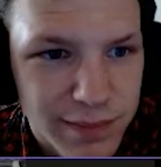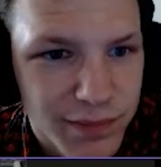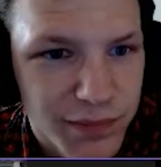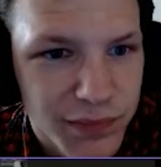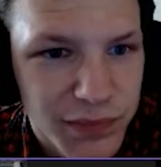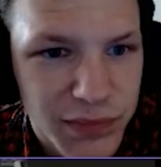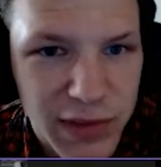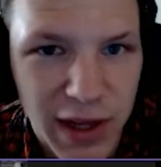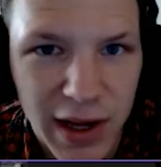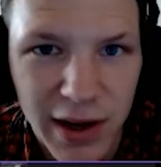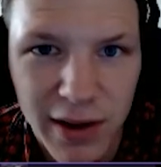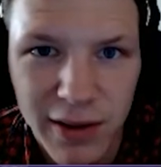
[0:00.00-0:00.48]

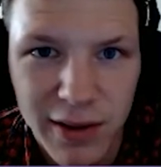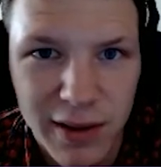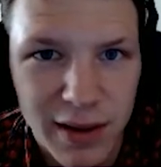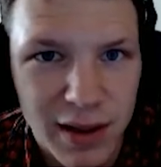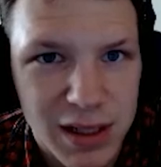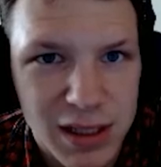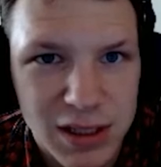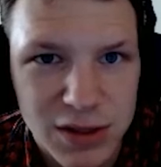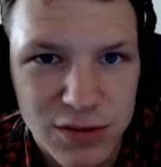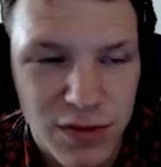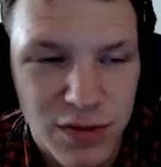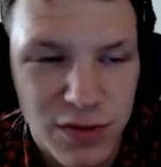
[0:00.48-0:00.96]
There it
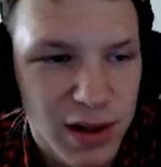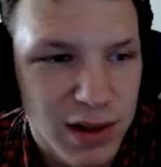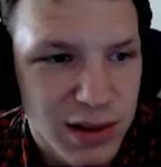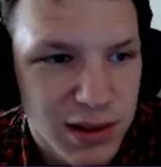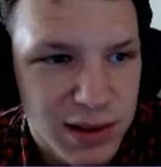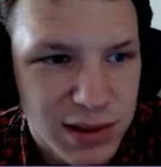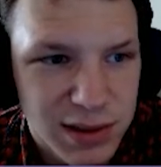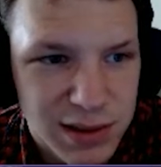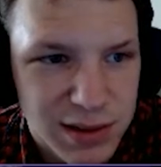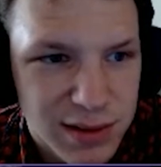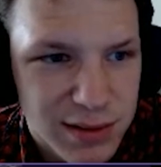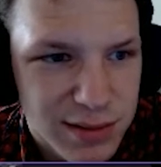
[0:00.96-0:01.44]
is,
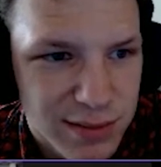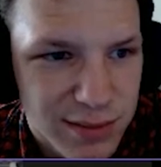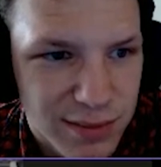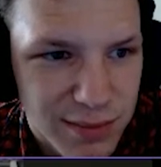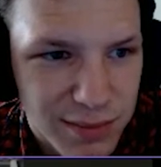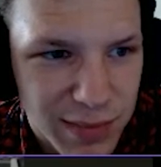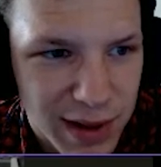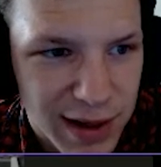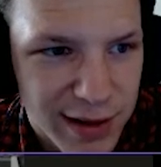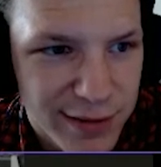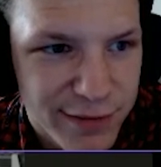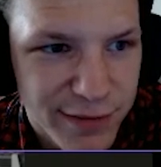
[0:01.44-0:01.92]
fellas.
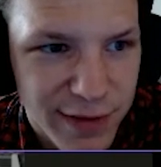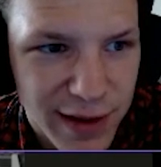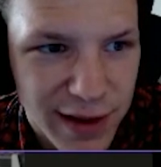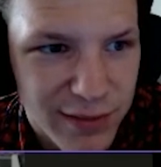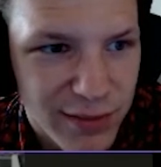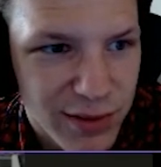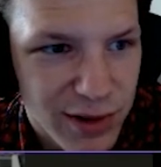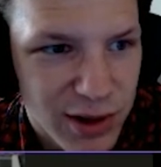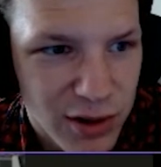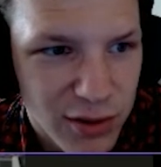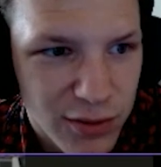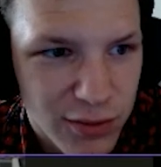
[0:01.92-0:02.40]
My
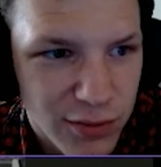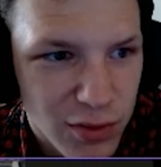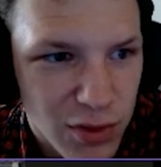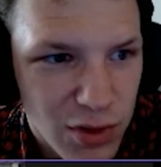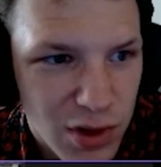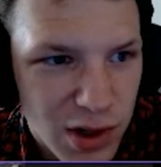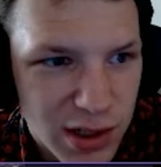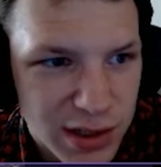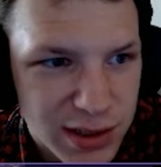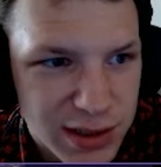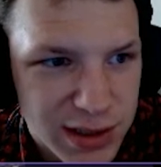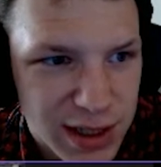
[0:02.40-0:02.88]
favorite
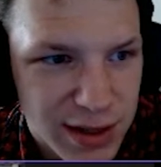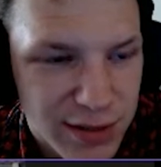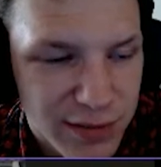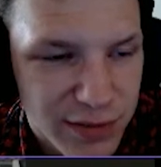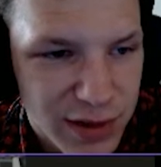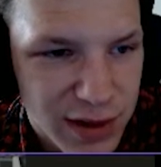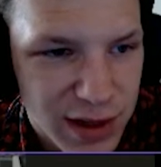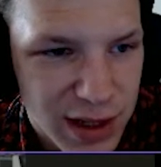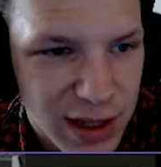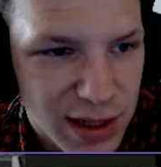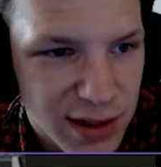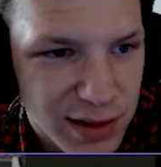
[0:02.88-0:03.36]
overall is
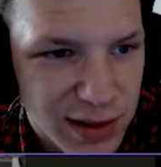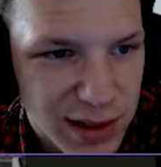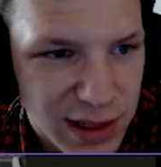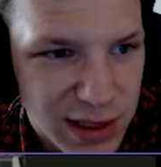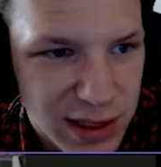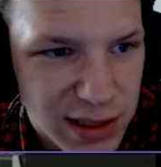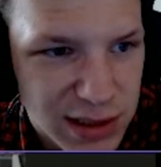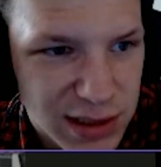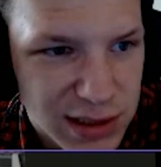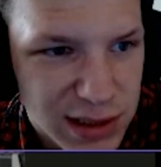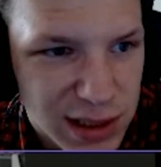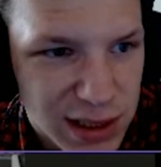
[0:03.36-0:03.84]
definitely the
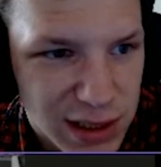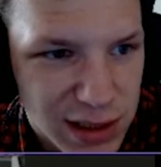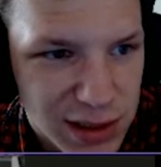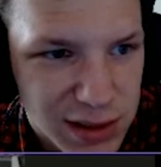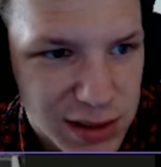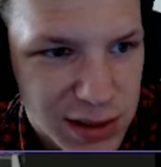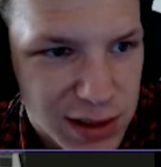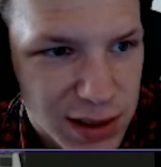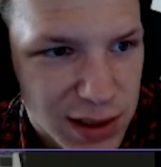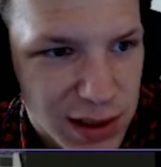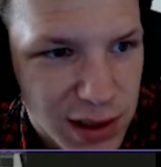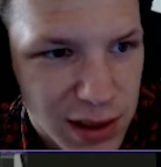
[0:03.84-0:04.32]
L96.
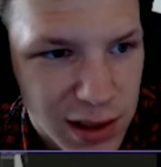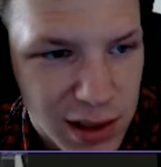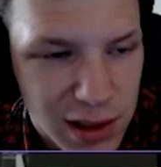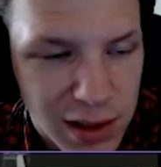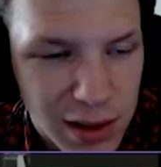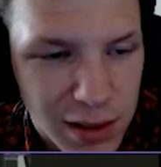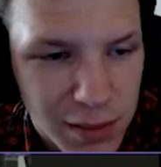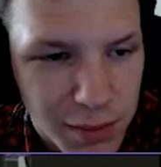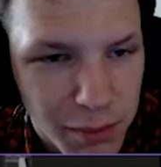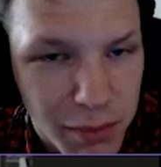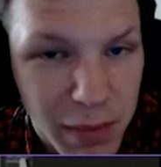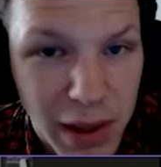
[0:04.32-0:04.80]

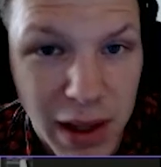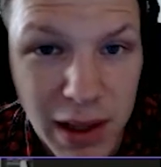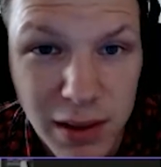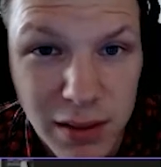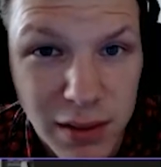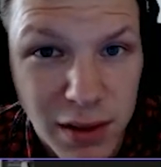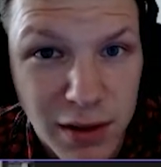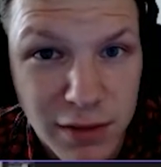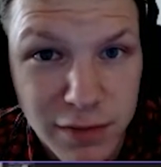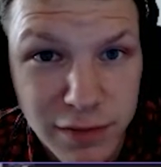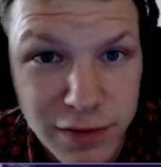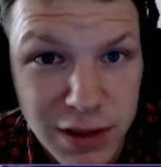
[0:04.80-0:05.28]
Make
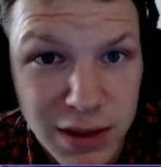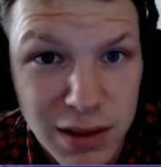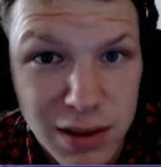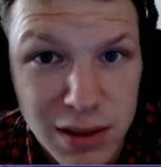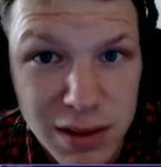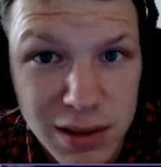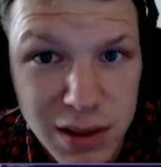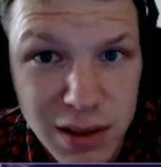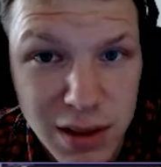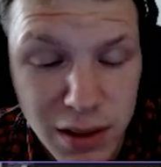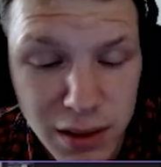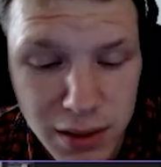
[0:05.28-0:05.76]
love to
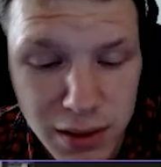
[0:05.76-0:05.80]
this gun.